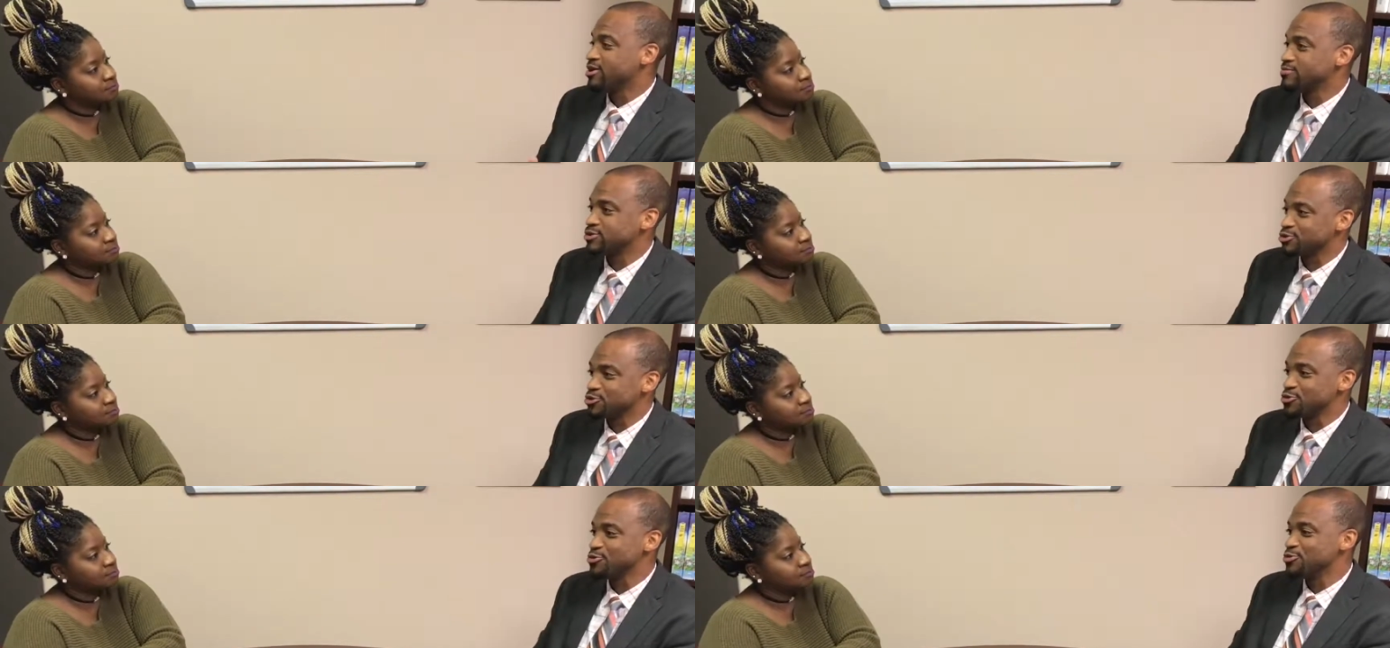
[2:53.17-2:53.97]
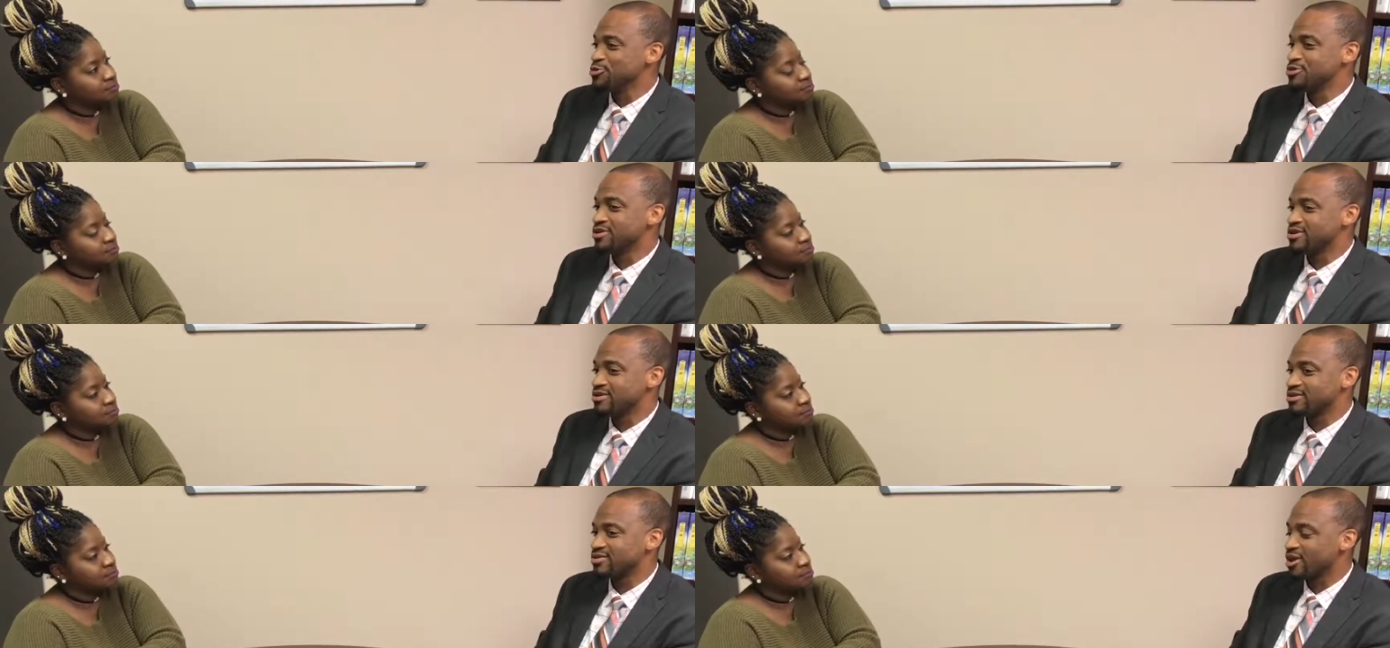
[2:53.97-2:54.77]
Speaker 1: up to
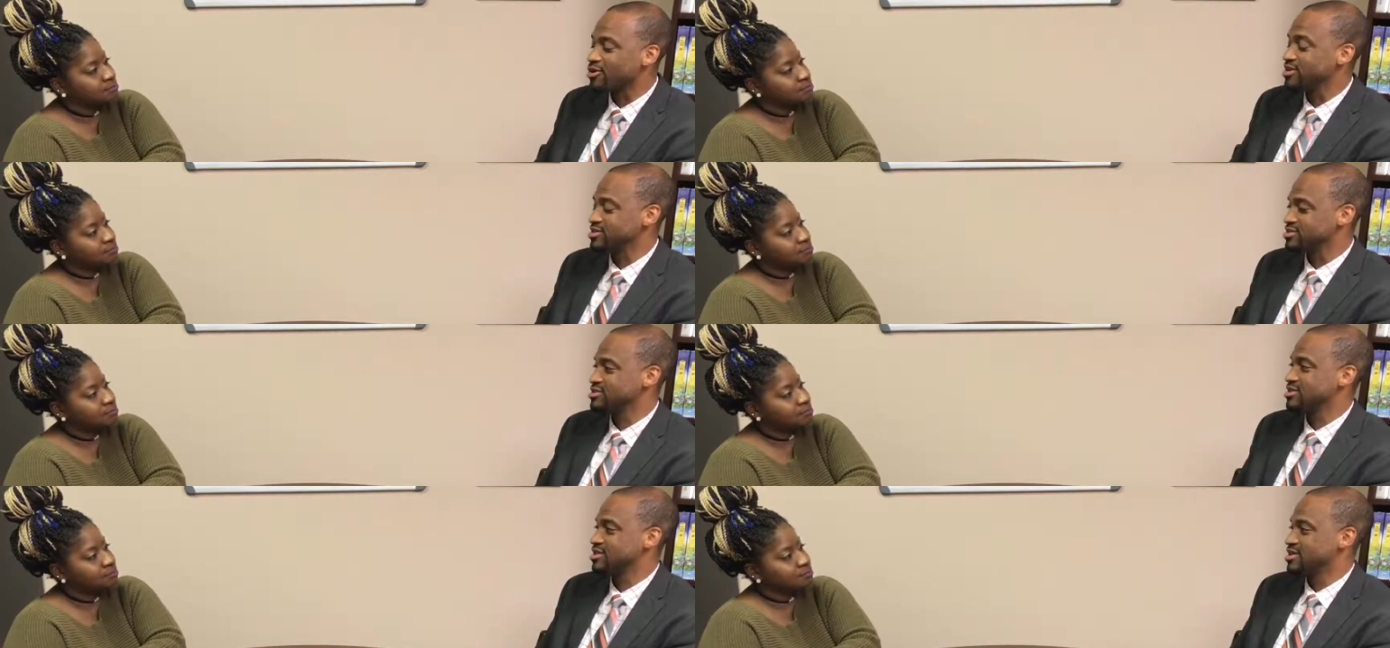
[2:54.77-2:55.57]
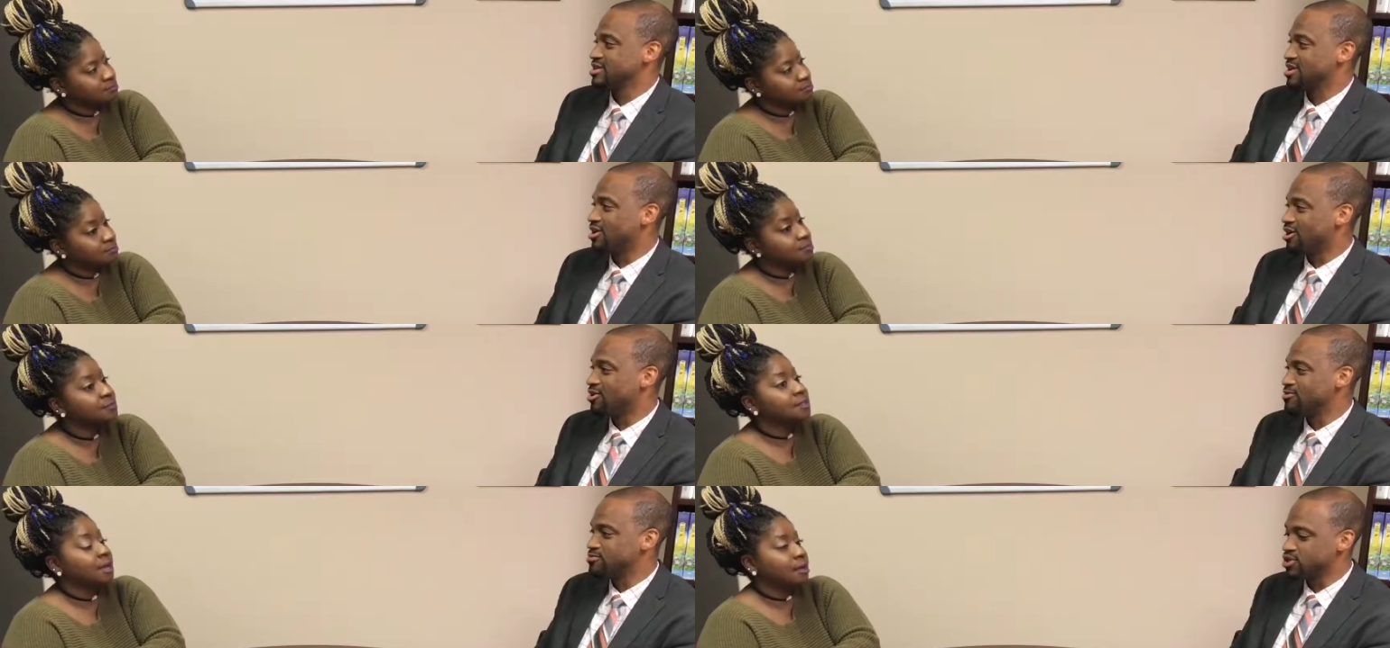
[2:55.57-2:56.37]
30s.
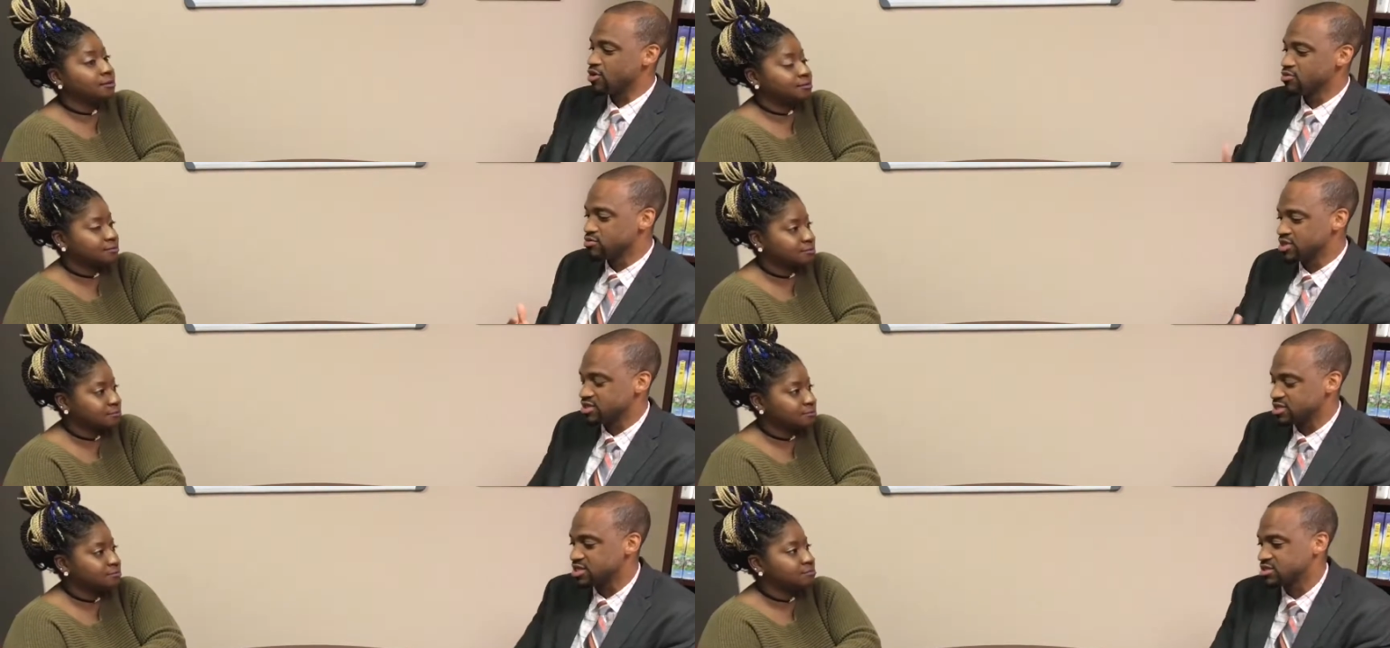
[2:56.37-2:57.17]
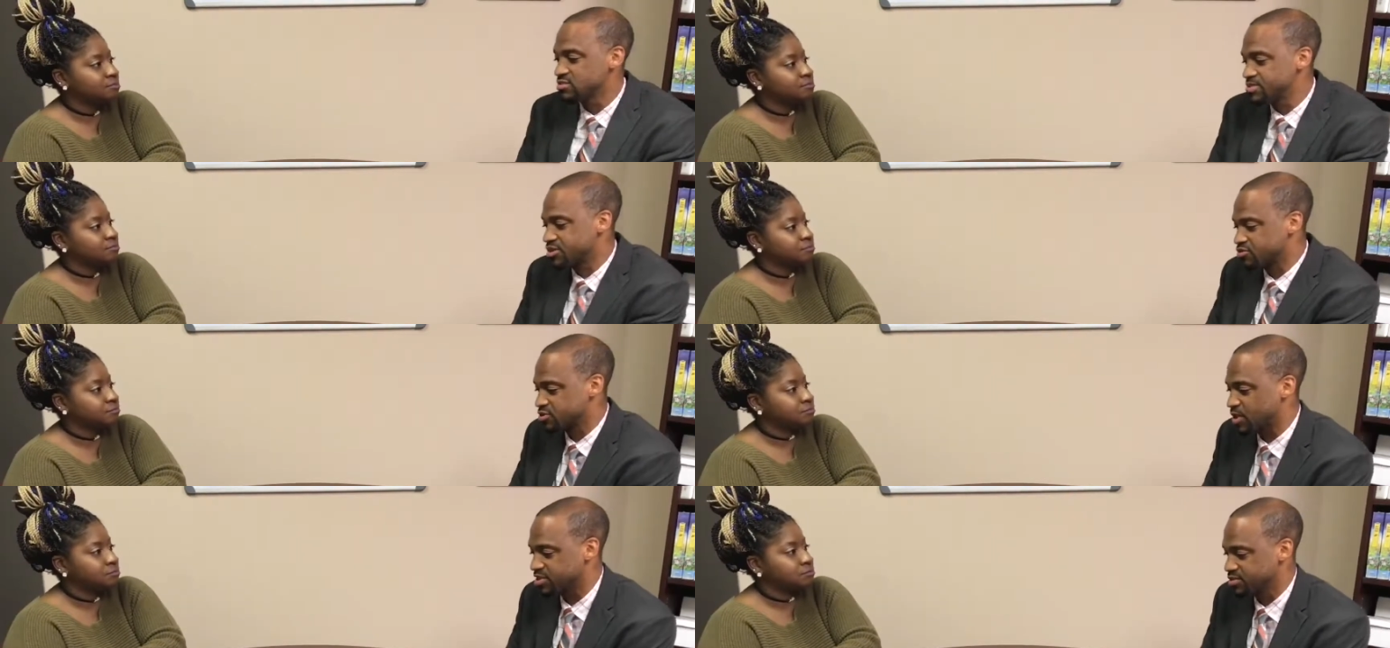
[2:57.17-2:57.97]
Um, so it's, it's a big
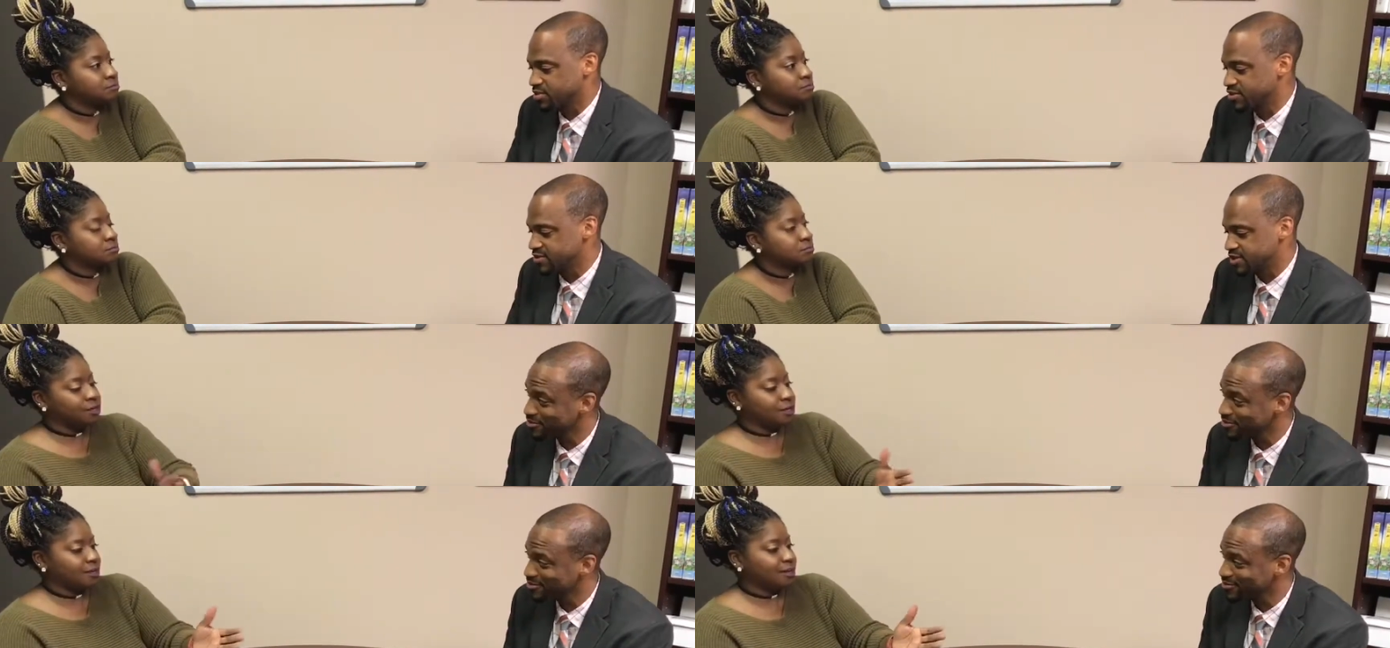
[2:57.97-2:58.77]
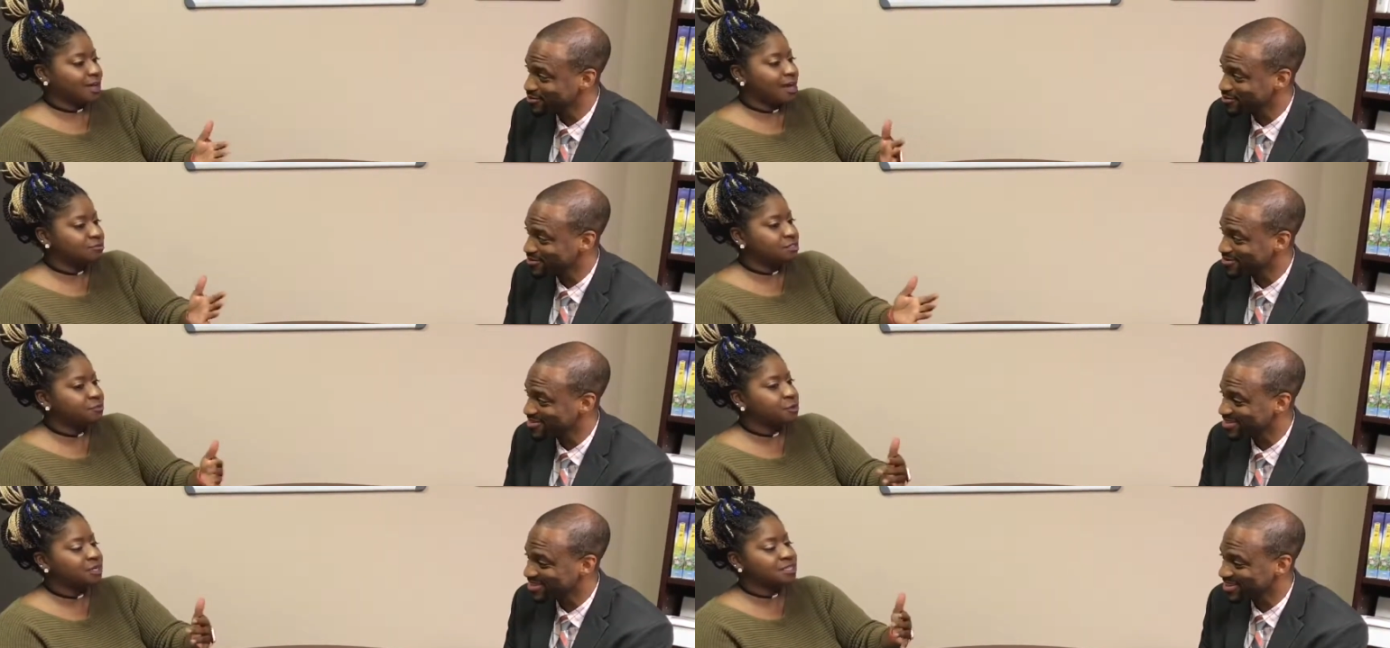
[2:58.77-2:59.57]
responsibility
Speaker 2: how
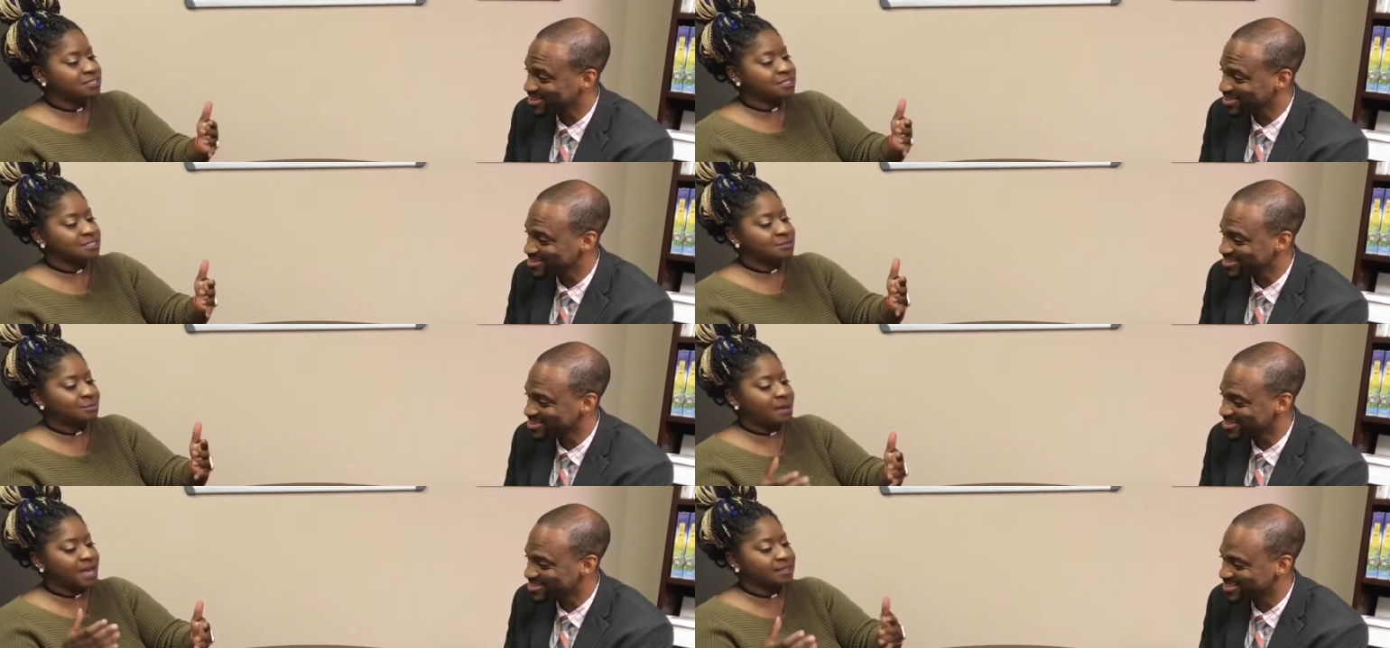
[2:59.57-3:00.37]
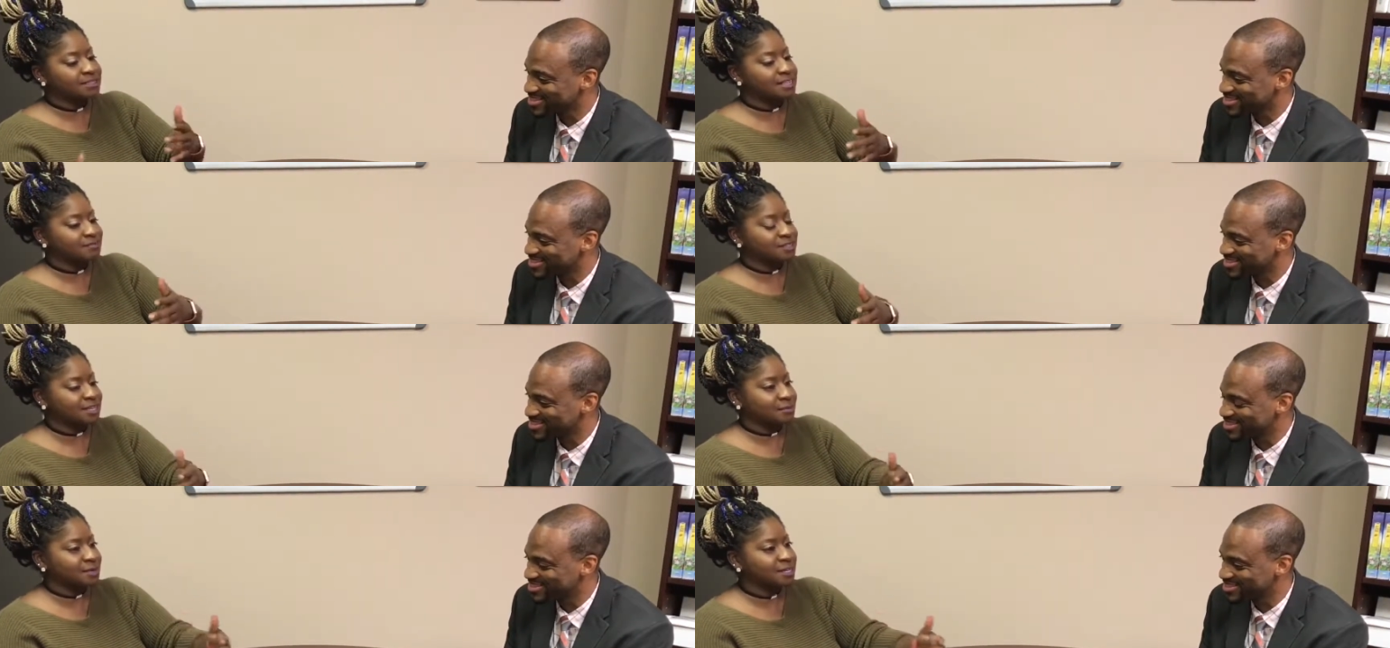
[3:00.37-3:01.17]
difficult is it to balance everything?